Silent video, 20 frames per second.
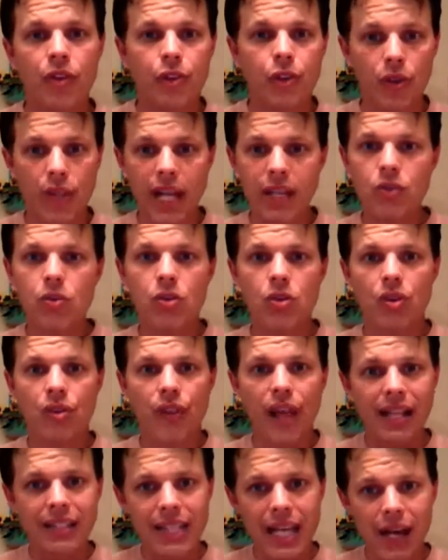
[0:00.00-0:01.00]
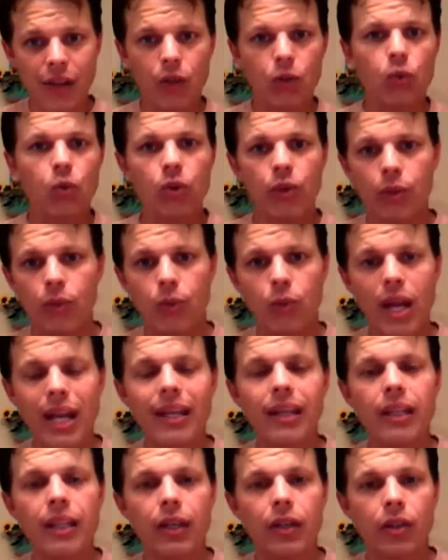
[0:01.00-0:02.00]
So that's how the
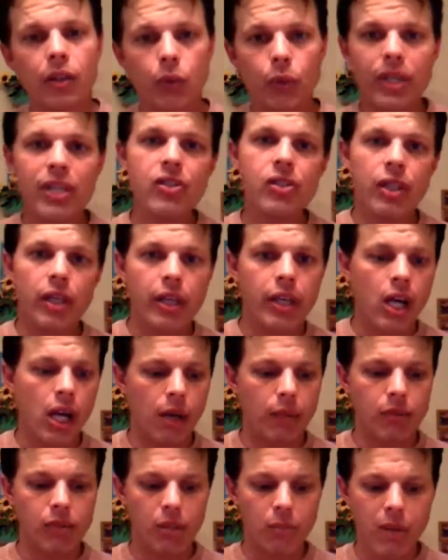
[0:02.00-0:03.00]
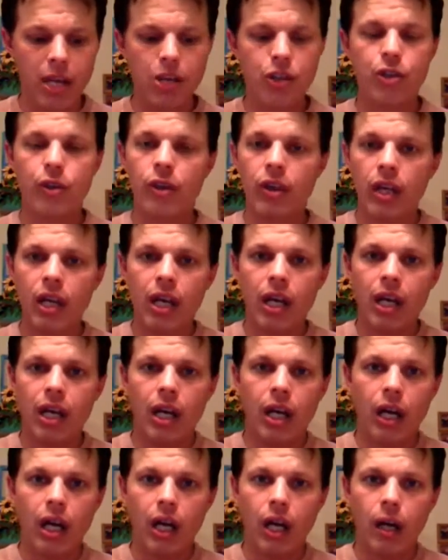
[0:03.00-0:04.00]
reckoning or the reasoning comes to measure
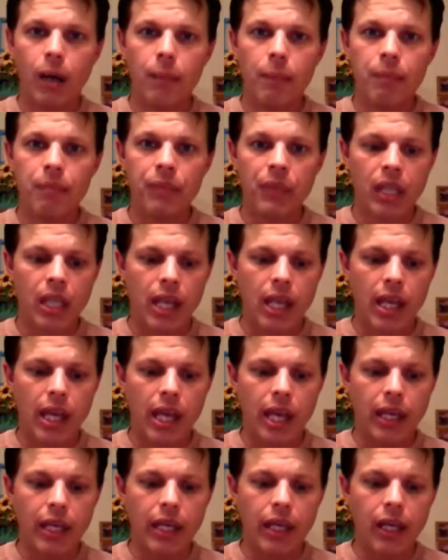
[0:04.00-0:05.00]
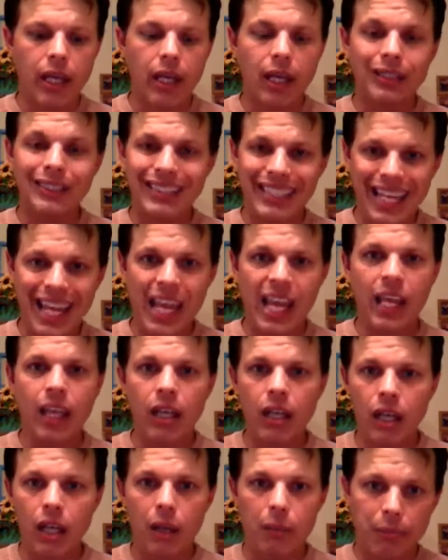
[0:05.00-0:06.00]
a
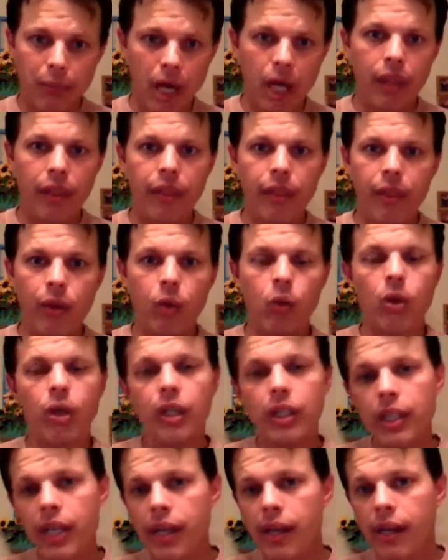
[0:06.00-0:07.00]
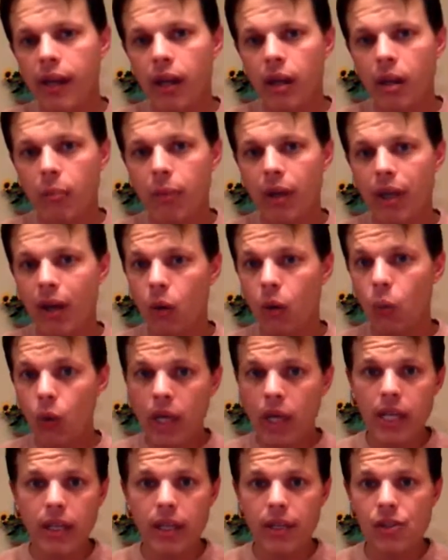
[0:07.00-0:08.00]
day, a month, or a year. But a
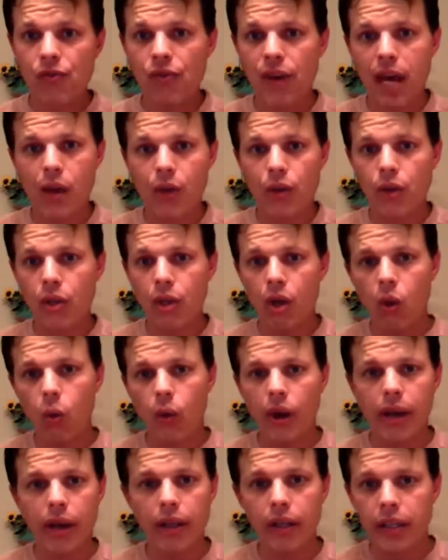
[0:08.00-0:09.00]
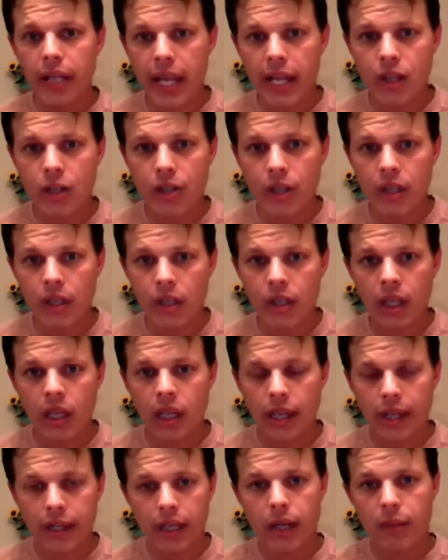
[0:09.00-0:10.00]
week is found nowhere in nature.
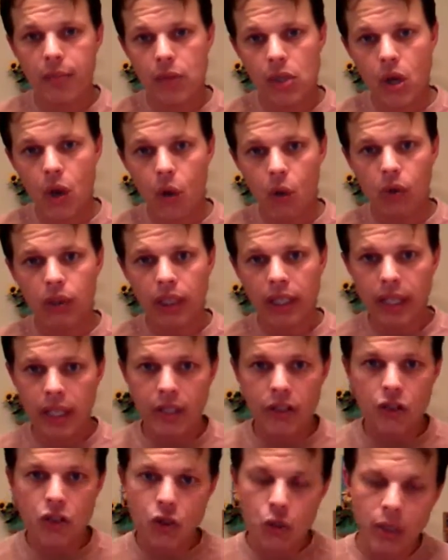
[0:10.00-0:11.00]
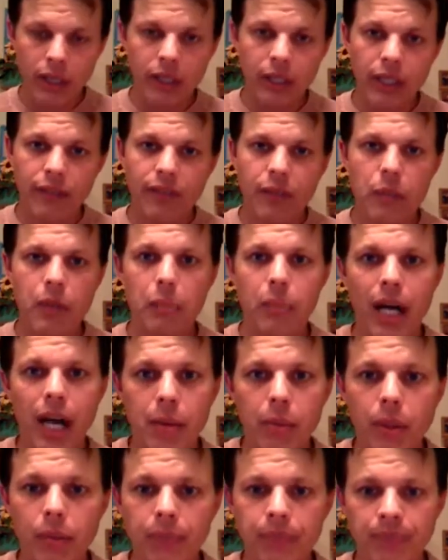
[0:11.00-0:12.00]
It comes only and strictly from the
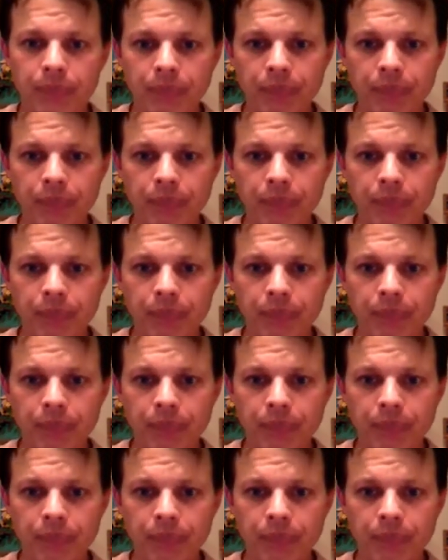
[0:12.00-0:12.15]
Bible.